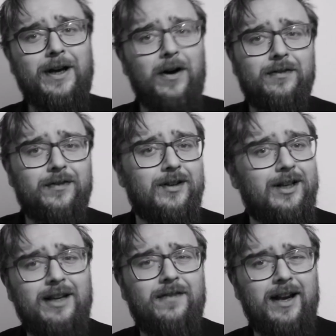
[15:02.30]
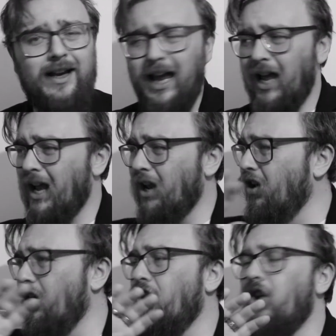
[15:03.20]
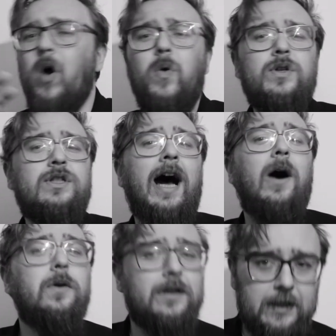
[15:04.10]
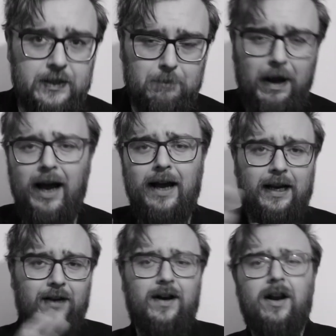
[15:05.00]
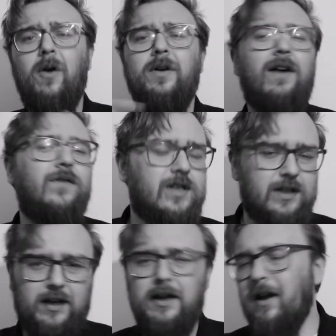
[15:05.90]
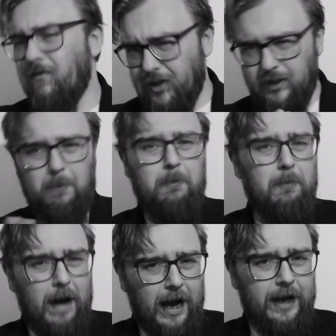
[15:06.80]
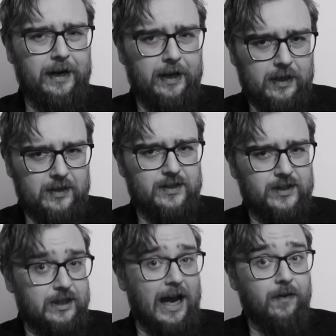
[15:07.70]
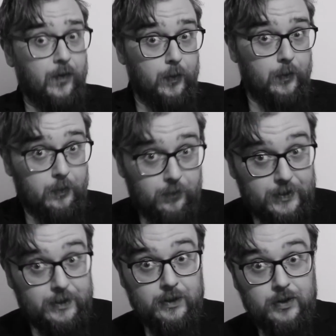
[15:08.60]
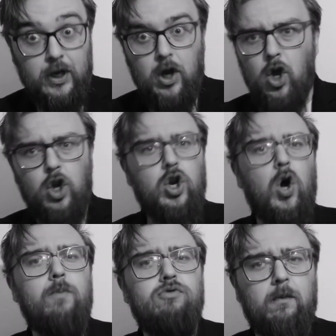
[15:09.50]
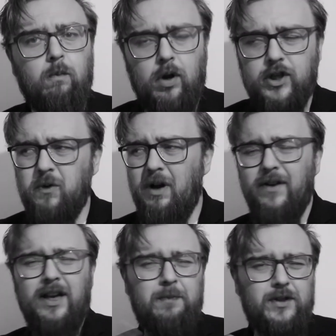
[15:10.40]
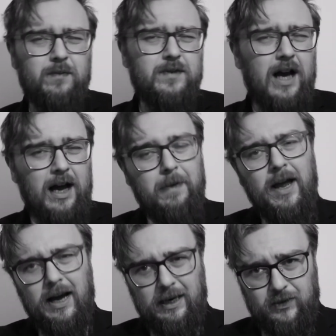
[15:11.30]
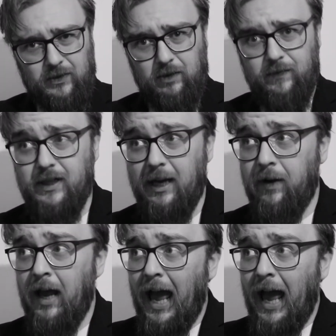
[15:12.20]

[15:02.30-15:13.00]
confident, leaving no doubt in his mind that, oh yeah, this is a minor snafu, this is no problem whatsoever, give me some time and I'll sort this out.